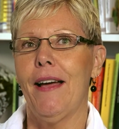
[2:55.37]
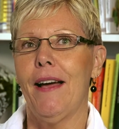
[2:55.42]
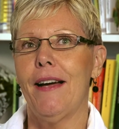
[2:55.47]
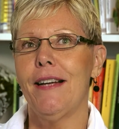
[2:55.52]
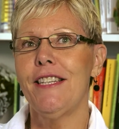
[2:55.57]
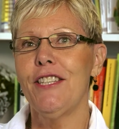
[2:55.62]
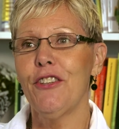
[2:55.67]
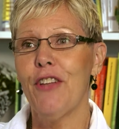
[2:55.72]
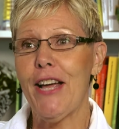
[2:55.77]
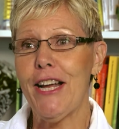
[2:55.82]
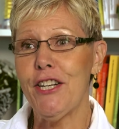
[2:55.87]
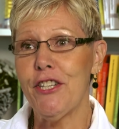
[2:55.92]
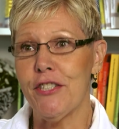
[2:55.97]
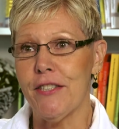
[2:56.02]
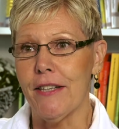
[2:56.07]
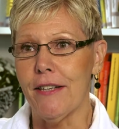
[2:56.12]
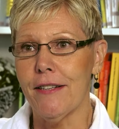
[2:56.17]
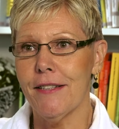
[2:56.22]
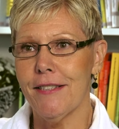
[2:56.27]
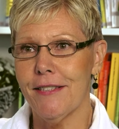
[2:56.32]
Until age
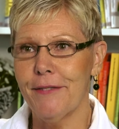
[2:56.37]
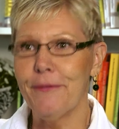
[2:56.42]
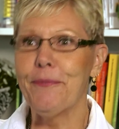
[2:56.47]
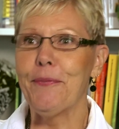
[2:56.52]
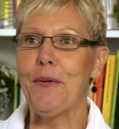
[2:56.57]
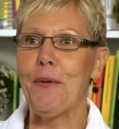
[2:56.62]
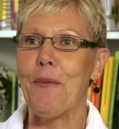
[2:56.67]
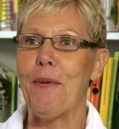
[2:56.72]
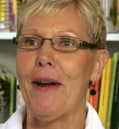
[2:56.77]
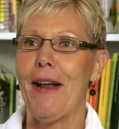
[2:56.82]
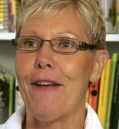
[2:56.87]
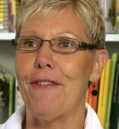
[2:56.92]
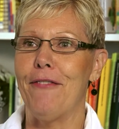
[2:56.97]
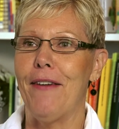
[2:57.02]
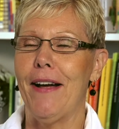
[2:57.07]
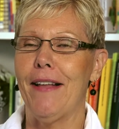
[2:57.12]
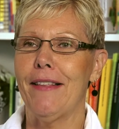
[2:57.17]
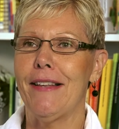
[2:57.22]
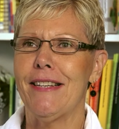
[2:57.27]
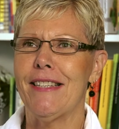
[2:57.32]
6, when I
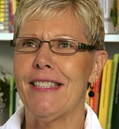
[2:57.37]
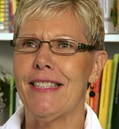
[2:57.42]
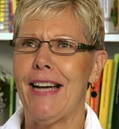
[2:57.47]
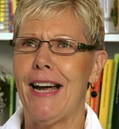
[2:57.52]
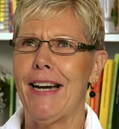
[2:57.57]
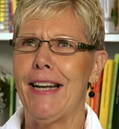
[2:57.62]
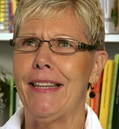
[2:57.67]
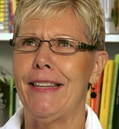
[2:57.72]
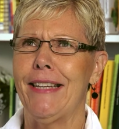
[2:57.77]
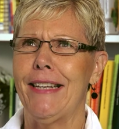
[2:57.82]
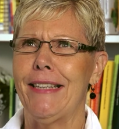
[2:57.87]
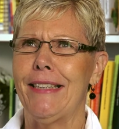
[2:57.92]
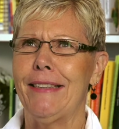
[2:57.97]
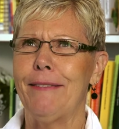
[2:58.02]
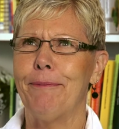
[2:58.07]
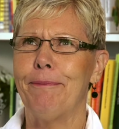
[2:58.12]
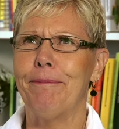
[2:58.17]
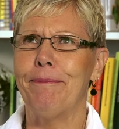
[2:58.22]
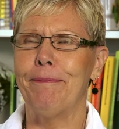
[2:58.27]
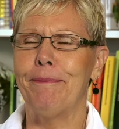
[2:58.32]
finally decided that,
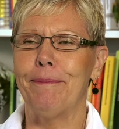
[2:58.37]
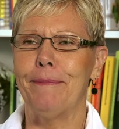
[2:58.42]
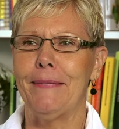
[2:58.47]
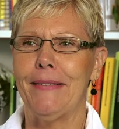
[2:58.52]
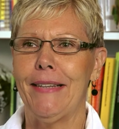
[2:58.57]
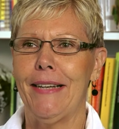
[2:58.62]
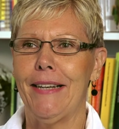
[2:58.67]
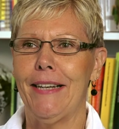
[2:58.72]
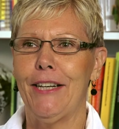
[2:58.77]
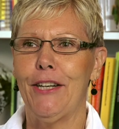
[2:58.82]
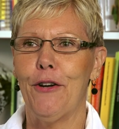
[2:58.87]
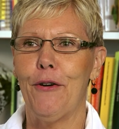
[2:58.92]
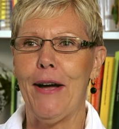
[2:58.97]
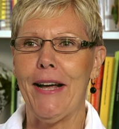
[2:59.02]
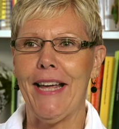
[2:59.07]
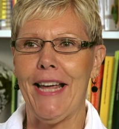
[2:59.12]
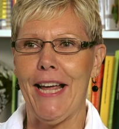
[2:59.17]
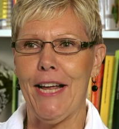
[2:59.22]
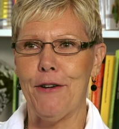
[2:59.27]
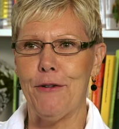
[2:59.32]
I
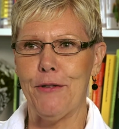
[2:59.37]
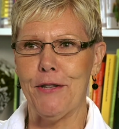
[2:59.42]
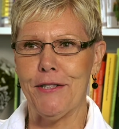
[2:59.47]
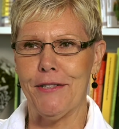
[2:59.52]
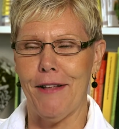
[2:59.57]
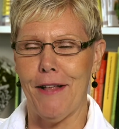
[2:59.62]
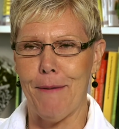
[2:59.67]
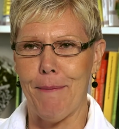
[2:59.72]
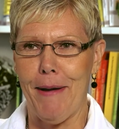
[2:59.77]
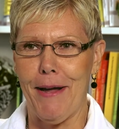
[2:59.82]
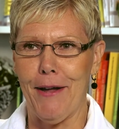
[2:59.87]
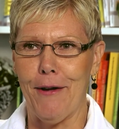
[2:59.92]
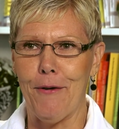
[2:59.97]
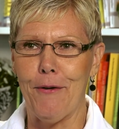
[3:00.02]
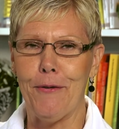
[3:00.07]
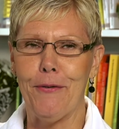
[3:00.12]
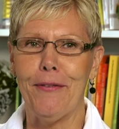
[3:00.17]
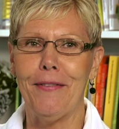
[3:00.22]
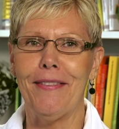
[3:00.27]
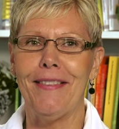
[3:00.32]
can't do this all on my
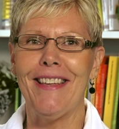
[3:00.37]
own.